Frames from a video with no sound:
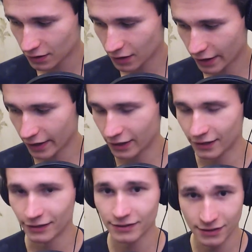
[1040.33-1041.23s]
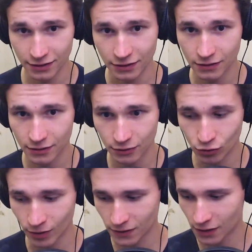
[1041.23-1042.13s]
I said it to
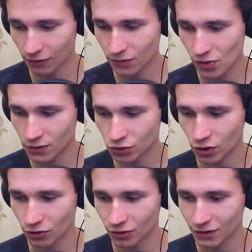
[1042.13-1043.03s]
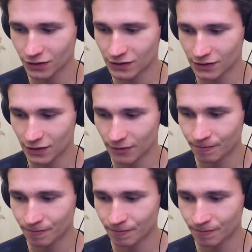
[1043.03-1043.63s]
myself, and this channel is uh,